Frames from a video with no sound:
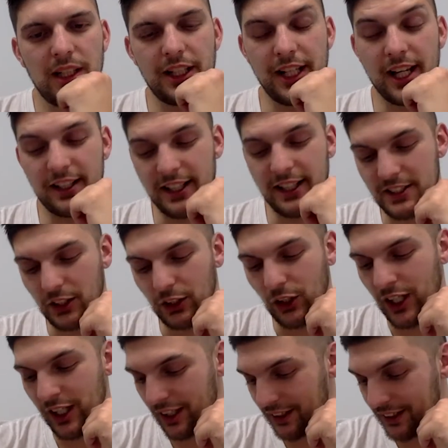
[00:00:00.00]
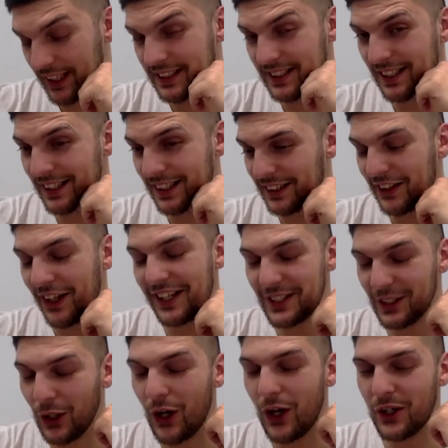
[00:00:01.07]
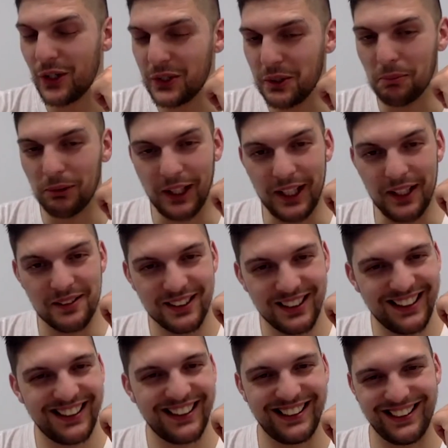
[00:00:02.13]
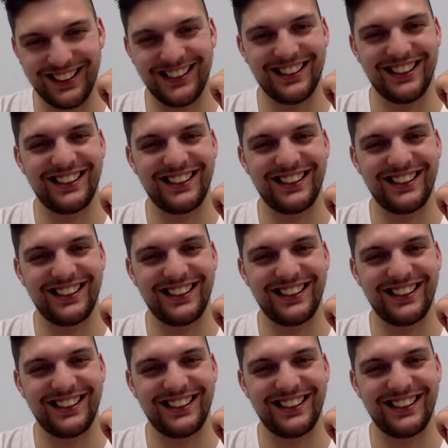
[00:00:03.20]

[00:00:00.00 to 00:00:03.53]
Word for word: Yeah, that's a lot. That's a, that's a lot on your plate. Yeah.